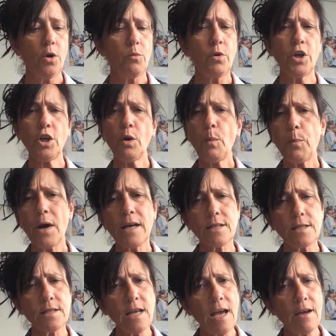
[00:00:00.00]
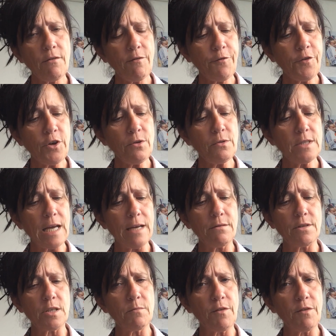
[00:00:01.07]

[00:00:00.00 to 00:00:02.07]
"Will you pass food down to